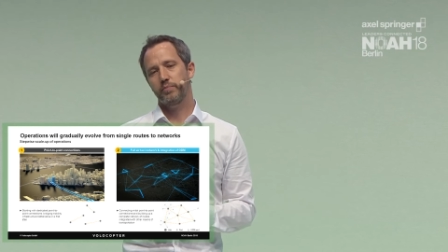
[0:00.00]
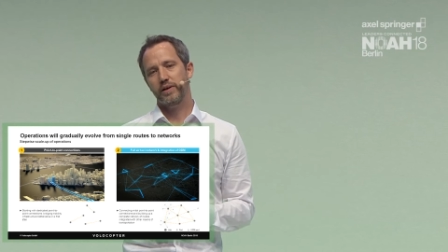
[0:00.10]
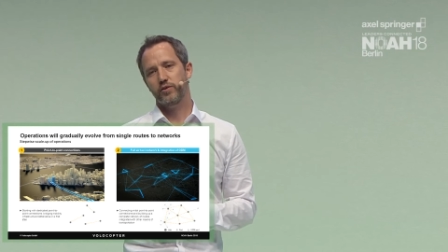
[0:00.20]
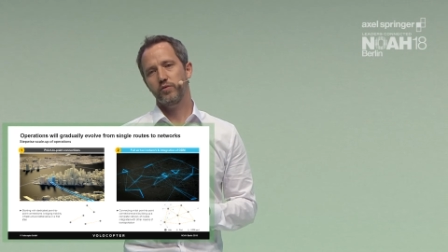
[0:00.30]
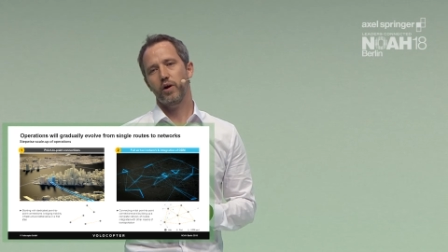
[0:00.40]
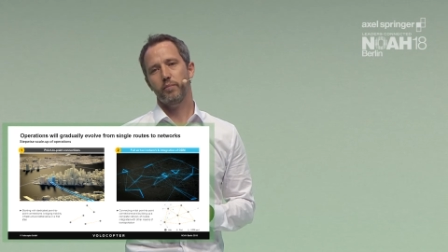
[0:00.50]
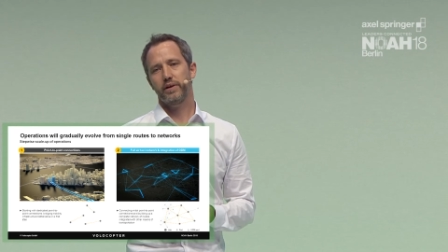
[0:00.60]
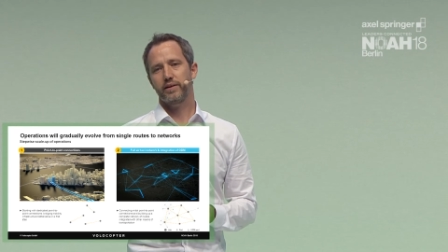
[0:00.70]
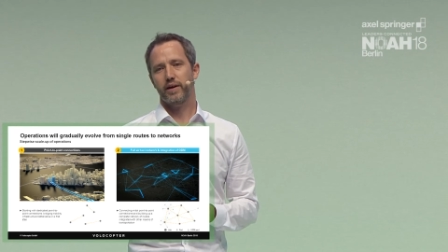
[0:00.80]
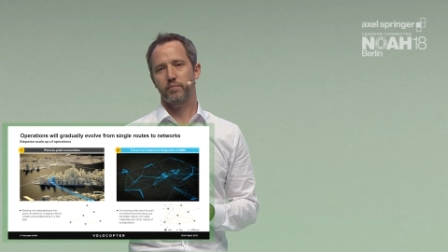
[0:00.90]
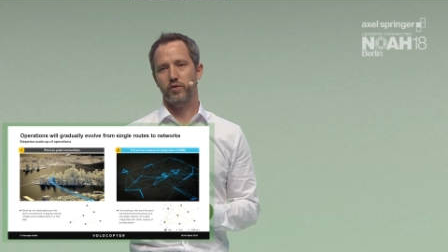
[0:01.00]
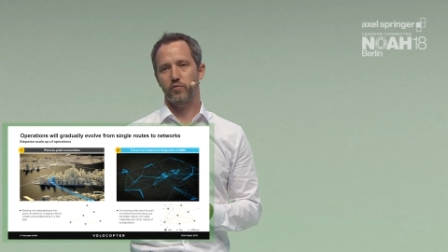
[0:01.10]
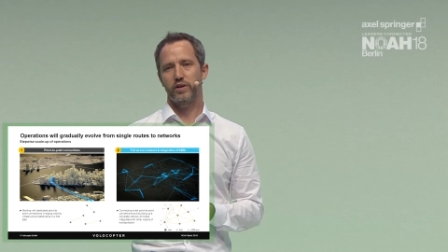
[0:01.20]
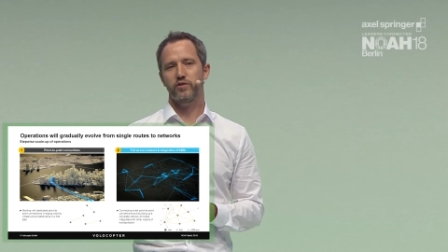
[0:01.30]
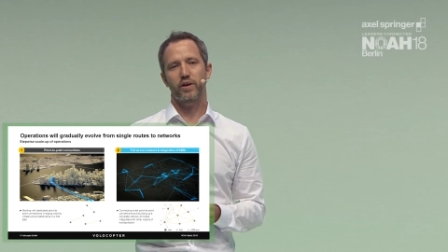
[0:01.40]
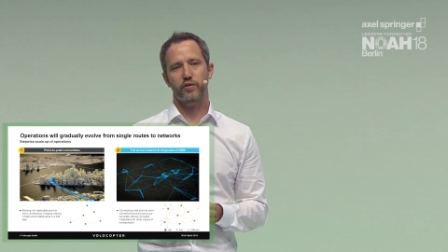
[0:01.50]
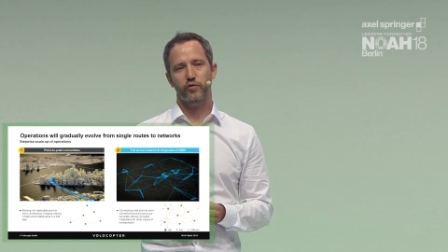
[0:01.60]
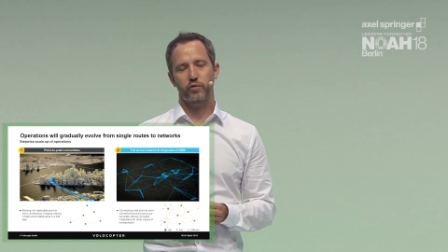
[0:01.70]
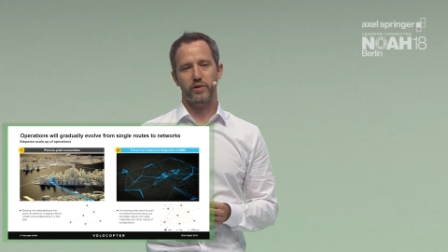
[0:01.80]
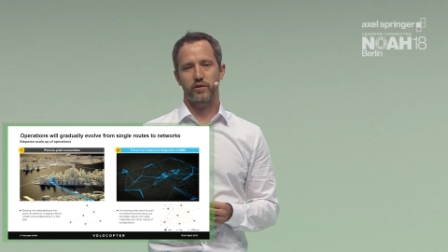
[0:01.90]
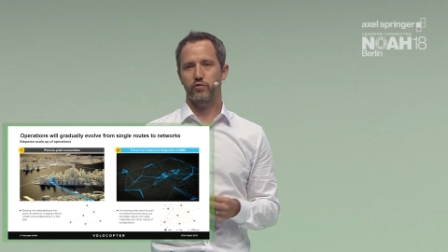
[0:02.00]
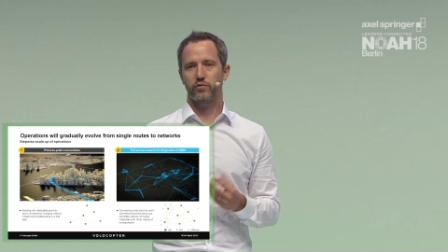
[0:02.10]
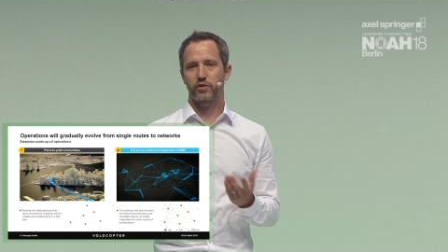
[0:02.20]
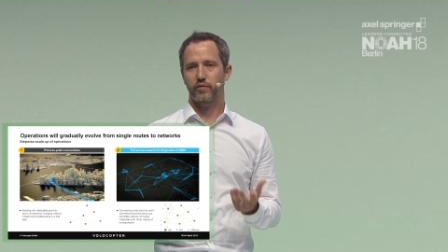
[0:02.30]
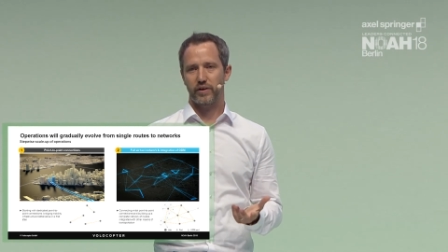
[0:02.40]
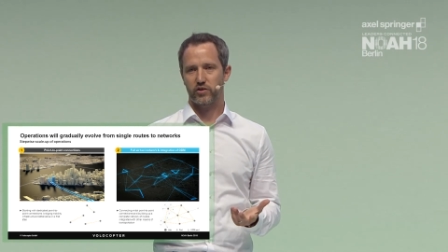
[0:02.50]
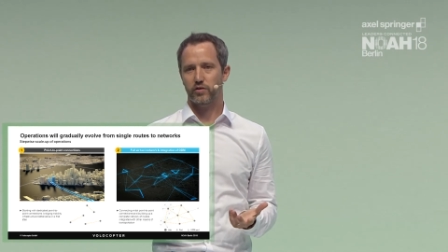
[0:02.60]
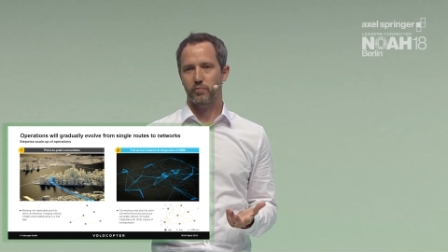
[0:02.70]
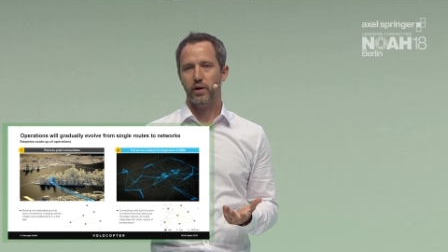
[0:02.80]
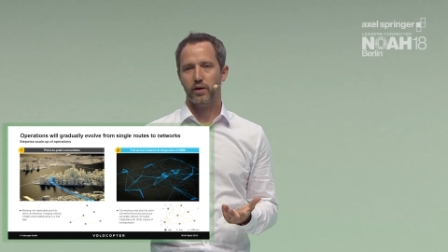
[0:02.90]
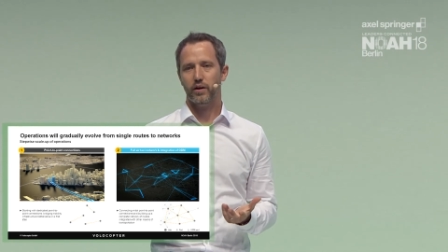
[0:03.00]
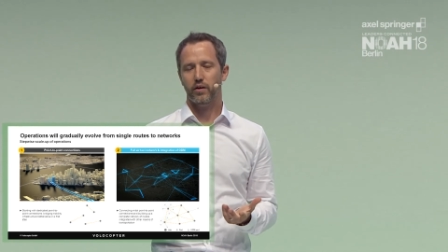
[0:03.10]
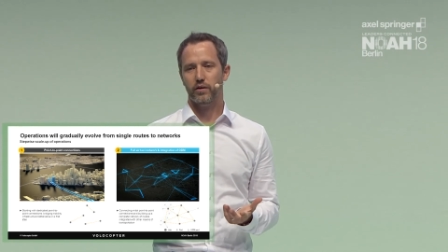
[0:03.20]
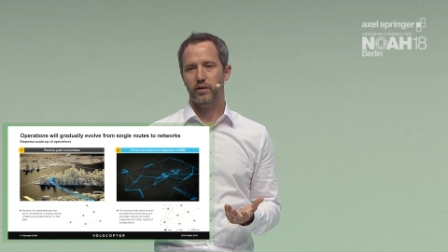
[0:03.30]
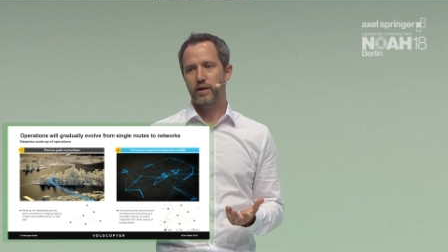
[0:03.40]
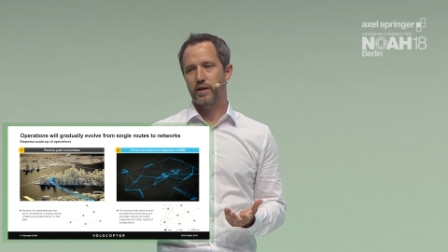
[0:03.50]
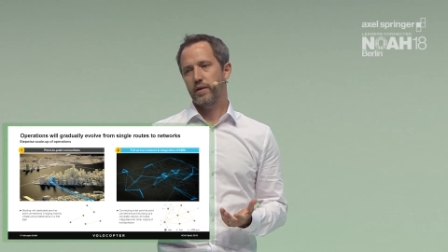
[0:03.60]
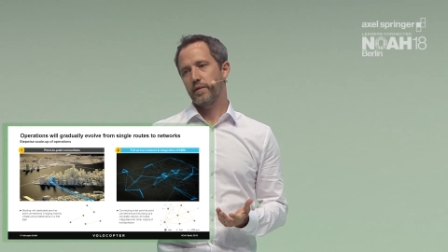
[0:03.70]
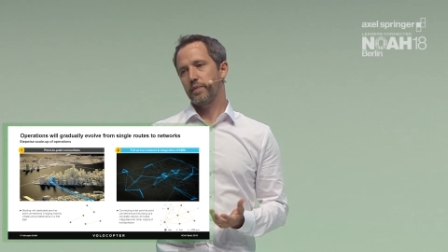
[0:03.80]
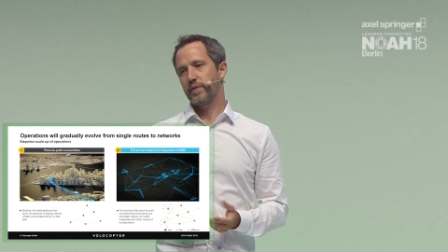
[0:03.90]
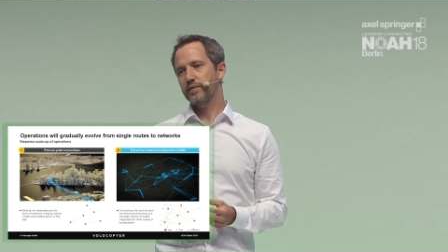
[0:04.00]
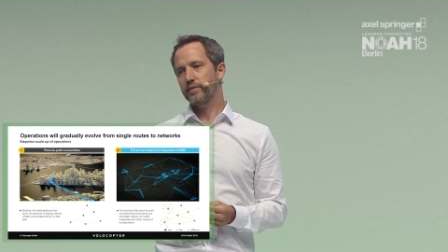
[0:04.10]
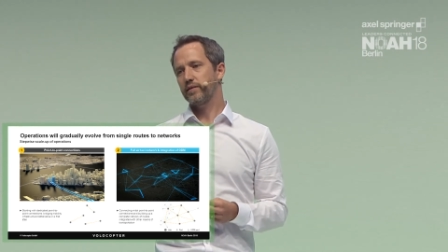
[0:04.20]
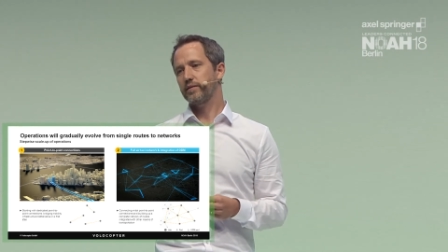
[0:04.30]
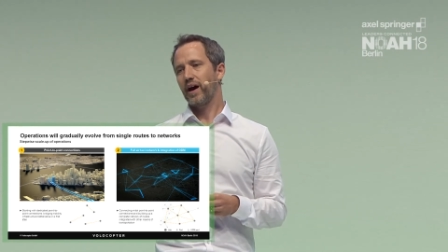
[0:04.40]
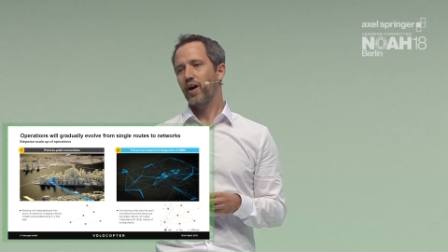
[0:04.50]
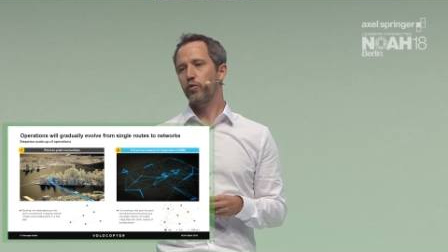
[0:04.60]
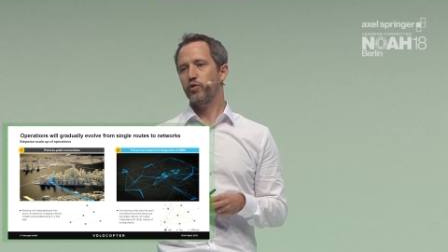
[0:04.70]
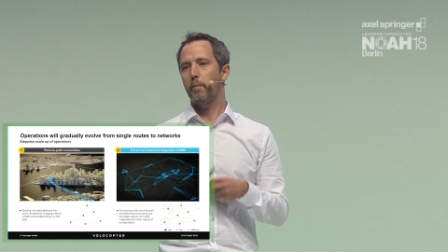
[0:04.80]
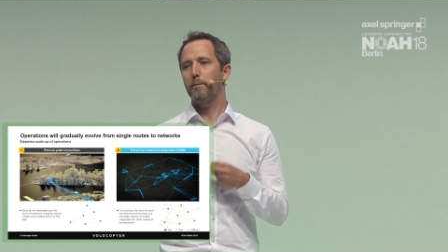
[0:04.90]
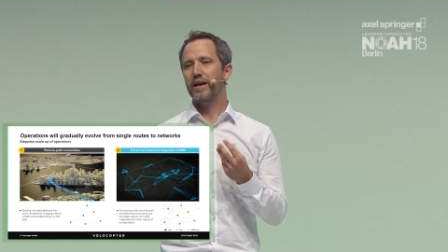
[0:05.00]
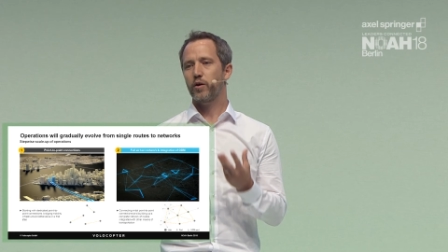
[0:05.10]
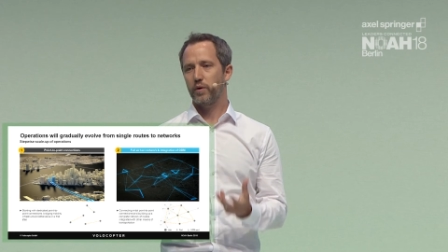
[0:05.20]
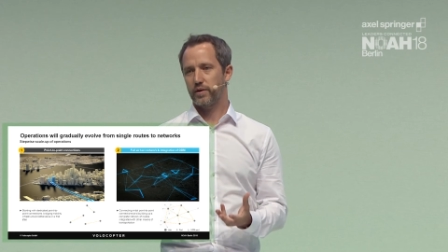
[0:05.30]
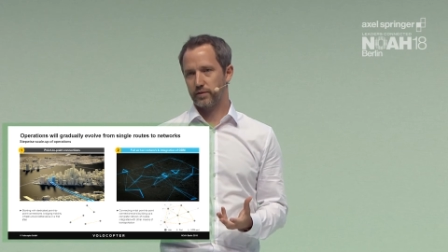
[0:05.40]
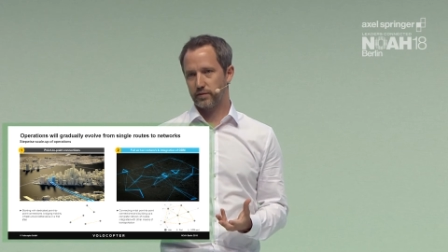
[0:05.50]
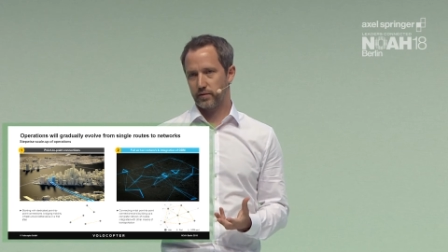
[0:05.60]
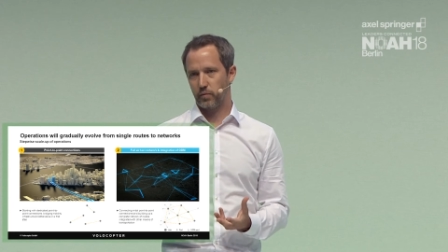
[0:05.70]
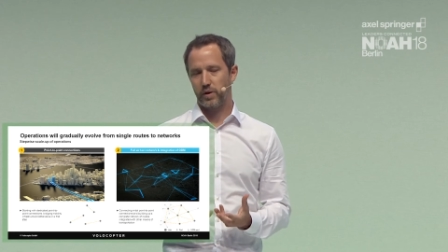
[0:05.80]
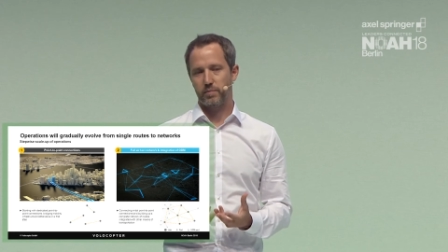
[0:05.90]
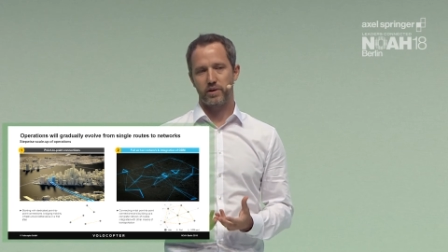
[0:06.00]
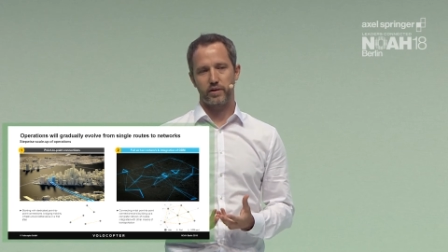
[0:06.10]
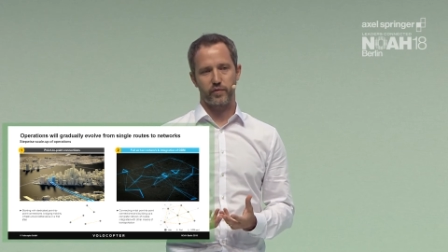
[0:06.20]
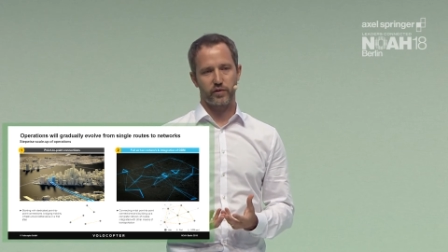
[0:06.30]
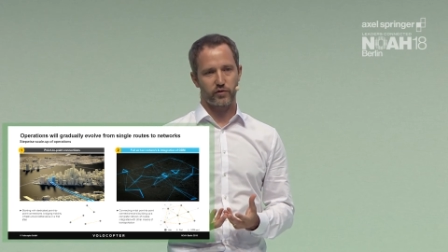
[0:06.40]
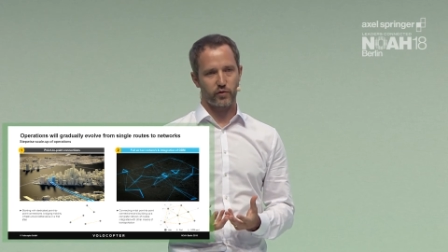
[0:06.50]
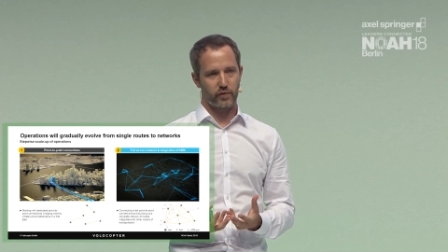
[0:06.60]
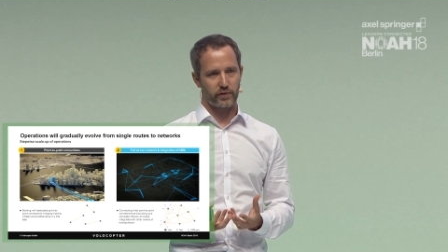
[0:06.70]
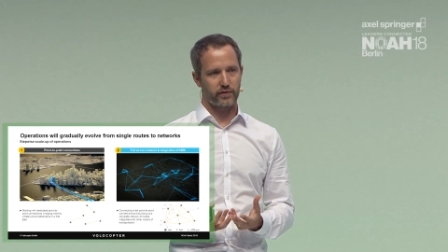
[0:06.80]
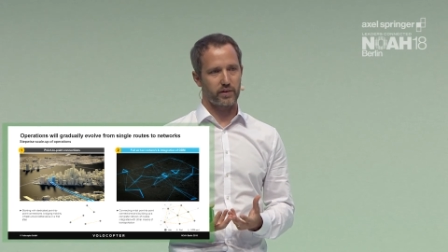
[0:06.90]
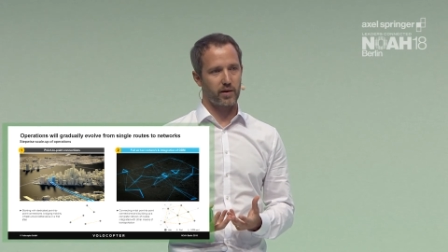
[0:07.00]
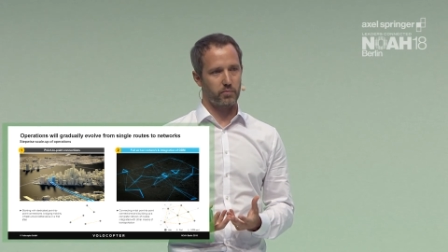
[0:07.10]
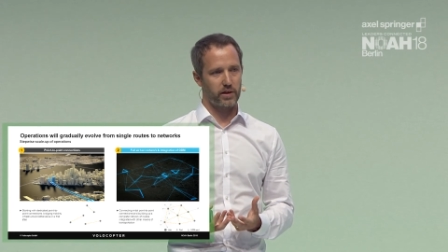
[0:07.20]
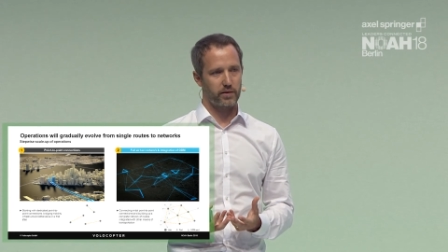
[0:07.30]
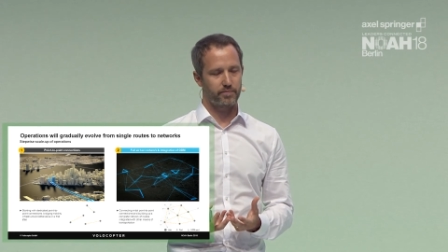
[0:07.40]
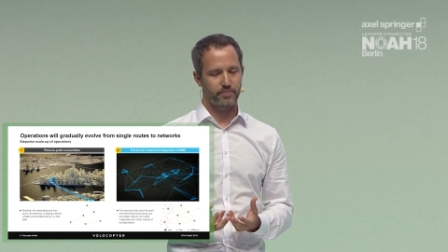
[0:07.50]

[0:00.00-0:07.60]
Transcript: picked you up, it can be retransformed into a conventional parking lot. This is how ubiquitous we believe this service can be.